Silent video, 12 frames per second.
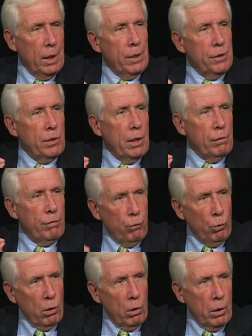saves
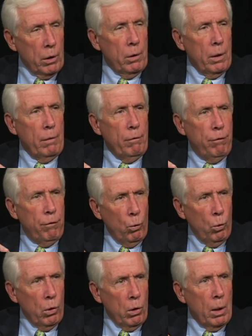
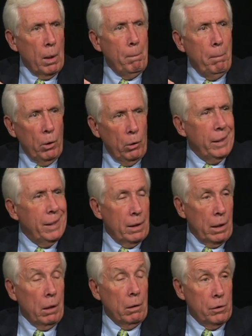$404
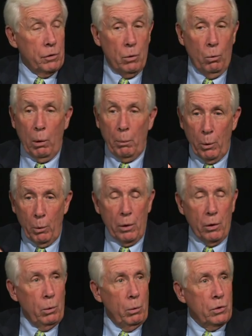million. So what we want to
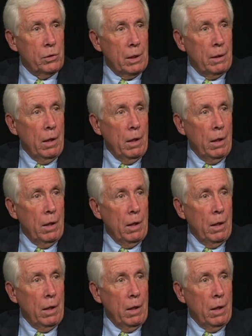do is to